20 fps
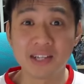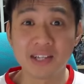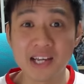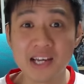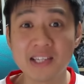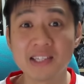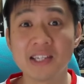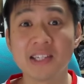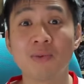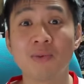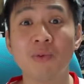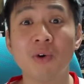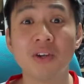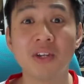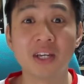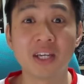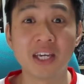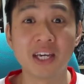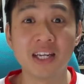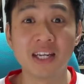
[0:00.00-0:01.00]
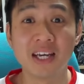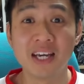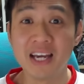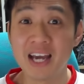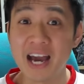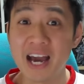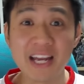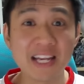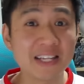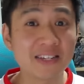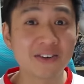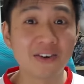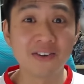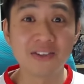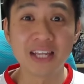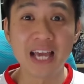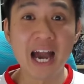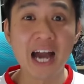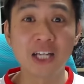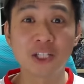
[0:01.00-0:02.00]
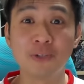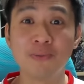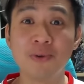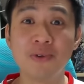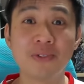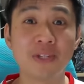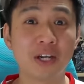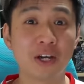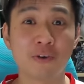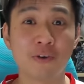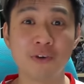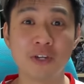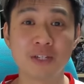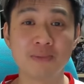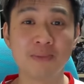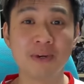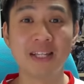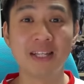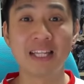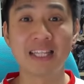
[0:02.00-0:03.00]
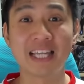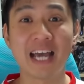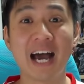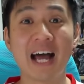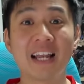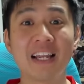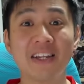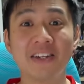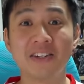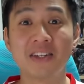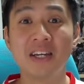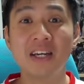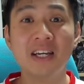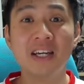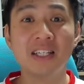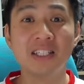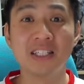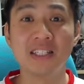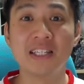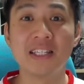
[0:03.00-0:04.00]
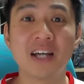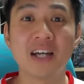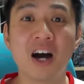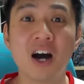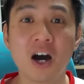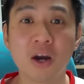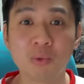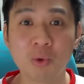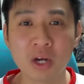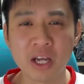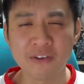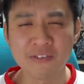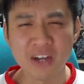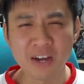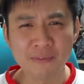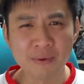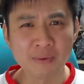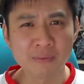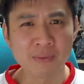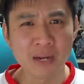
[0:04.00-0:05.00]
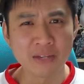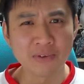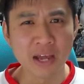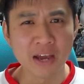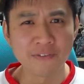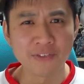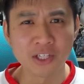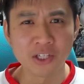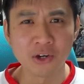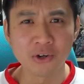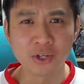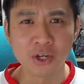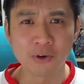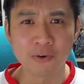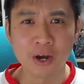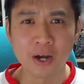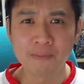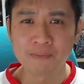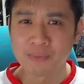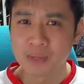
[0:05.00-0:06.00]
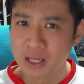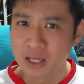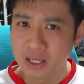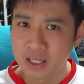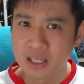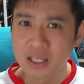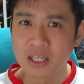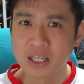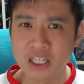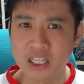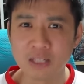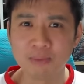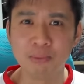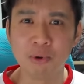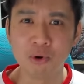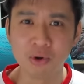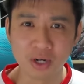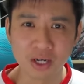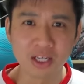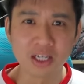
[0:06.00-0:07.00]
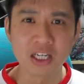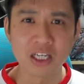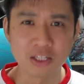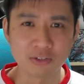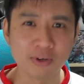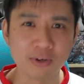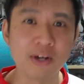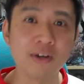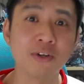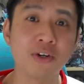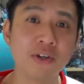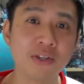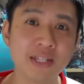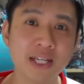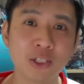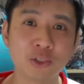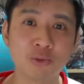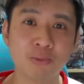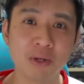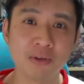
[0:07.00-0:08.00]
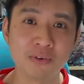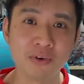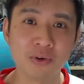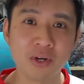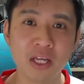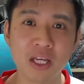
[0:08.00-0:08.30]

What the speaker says: This is a wonder kid. And he's got the attributes, the charisma, the talent. Just needs a hard work ethic. I think he plays for FC Tokyo, right? He's a baller. He's very good central midfielder.